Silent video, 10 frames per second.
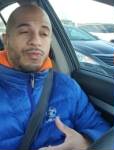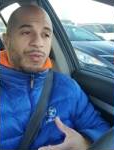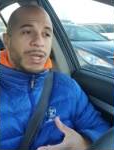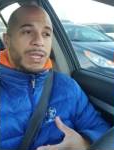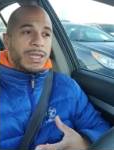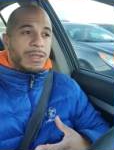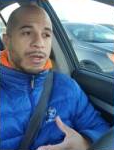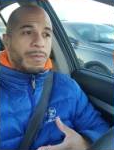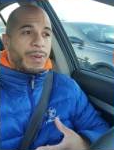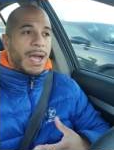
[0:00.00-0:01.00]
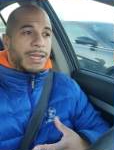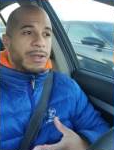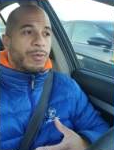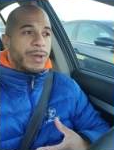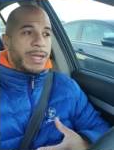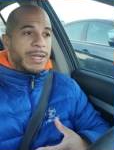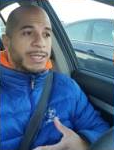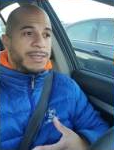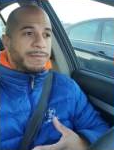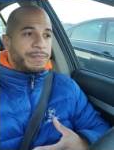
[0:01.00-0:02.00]
really good pocket
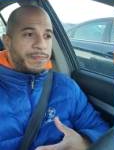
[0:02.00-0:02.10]
awareness.